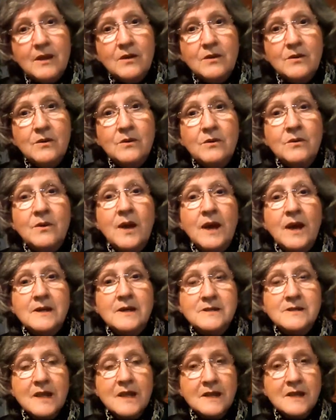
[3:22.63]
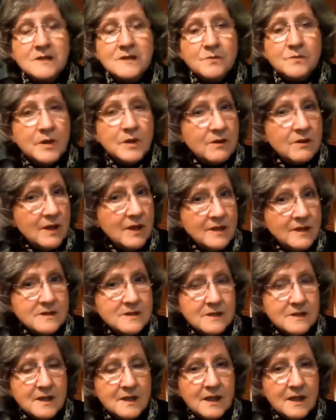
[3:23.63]
who has
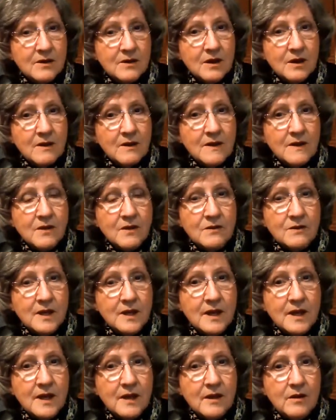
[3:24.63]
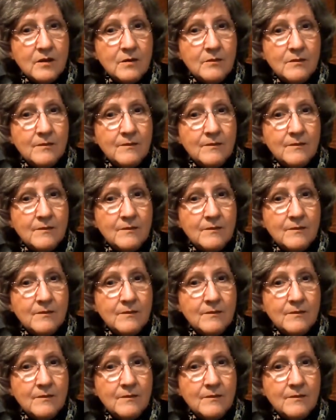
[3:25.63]
experience in the area that you need help,